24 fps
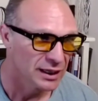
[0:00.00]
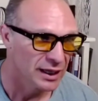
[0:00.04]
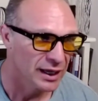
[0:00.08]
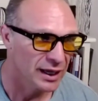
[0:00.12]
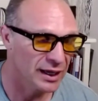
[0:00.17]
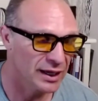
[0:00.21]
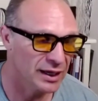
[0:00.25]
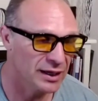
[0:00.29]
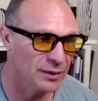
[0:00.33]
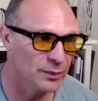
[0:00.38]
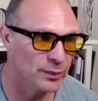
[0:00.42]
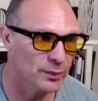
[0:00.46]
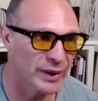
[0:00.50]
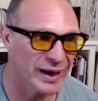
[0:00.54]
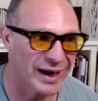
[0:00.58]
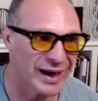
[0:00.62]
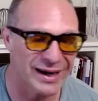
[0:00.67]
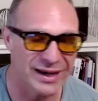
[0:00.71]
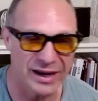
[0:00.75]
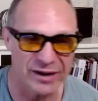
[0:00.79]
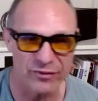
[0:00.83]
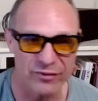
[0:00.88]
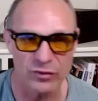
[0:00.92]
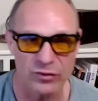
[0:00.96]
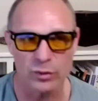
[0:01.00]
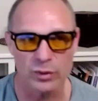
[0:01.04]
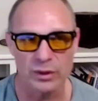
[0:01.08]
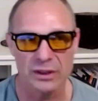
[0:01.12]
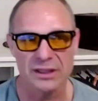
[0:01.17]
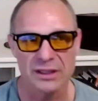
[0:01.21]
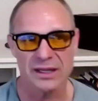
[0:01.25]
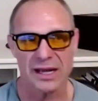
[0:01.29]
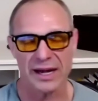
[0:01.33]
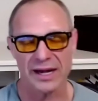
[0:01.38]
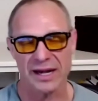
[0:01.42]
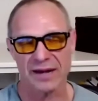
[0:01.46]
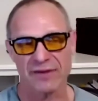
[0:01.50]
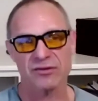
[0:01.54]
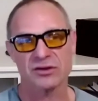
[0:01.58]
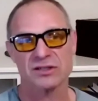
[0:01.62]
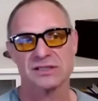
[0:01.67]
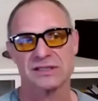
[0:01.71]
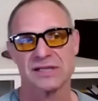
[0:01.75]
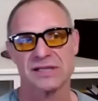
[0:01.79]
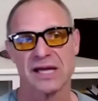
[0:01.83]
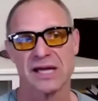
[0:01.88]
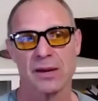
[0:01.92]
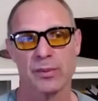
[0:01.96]
And, but I never really, I never
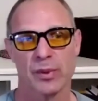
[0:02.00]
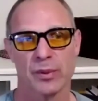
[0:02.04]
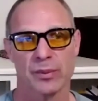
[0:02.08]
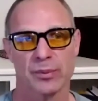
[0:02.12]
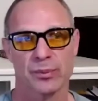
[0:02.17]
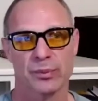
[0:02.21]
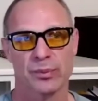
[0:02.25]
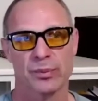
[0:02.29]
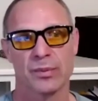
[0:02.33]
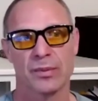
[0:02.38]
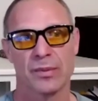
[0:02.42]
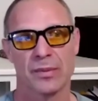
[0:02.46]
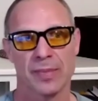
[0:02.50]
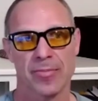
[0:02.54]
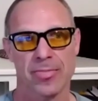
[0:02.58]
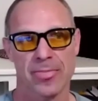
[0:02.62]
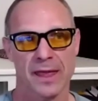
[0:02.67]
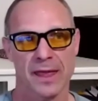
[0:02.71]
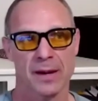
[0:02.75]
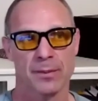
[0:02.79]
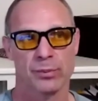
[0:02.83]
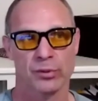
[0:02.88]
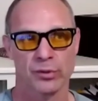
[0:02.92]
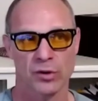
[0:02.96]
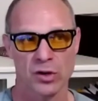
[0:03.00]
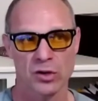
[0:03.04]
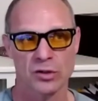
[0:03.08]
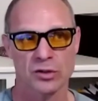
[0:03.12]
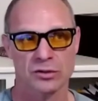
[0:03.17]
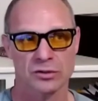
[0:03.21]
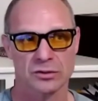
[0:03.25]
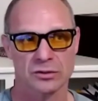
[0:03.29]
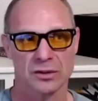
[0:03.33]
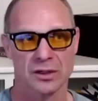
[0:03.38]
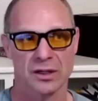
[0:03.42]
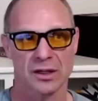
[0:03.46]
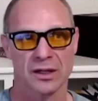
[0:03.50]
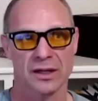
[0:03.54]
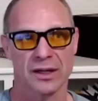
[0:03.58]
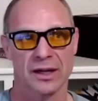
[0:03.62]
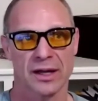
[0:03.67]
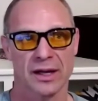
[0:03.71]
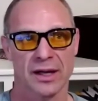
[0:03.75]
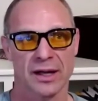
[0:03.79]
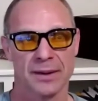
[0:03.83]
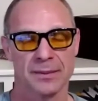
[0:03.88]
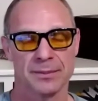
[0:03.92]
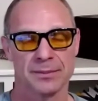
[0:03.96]
set up a, a broke a,
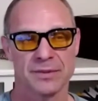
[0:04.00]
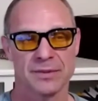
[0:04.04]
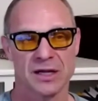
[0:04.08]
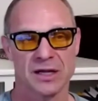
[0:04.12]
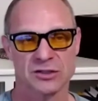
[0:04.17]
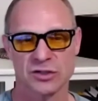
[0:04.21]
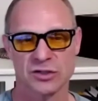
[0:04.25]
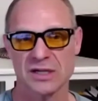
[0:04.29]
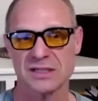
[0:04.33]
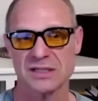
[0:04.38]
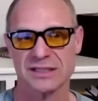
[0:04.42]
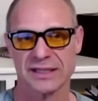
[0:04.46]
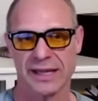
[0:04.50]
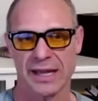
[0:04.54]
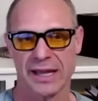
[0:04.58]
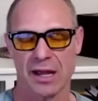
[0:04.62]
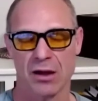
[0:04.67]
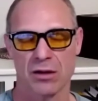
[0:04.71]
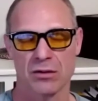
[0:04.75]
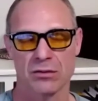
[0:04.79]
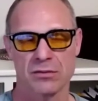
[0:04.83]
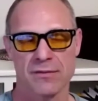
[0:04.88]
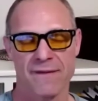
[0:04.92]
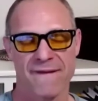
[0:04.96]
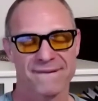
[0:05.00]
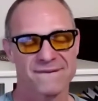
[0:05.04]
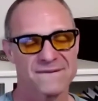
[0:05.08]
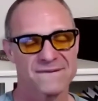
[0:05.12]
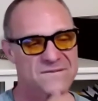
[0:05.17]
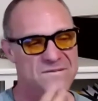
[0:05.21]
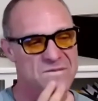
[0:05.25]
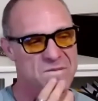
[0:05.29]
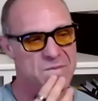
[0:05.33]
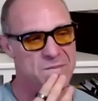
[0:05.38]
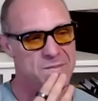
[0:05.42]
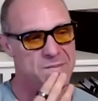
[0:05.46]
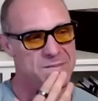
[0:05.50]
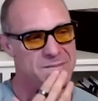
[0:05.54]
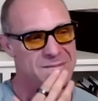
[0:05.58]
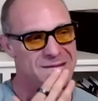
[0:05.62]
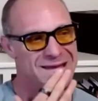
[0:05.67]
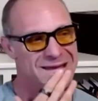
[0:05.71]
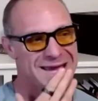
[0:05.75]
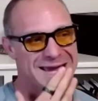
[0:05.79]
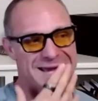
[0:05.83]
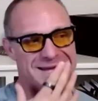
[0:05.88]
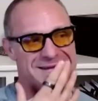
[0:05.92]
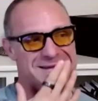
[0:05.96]
um, a trust account,
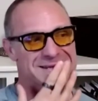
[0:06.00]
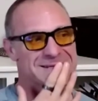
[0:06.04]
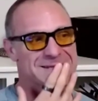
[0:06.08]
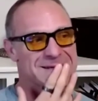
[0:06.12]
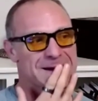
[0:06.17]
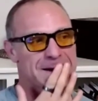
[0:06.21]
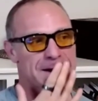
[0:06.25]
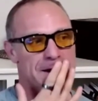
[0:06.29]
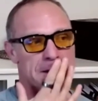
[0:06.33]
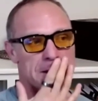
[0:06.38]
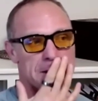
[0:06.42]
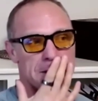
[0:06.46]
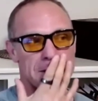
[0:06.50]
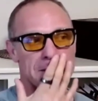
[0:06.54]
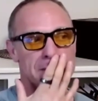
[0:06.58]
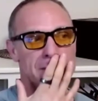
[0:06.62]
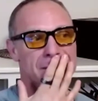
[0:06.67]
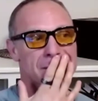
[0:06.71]
and so.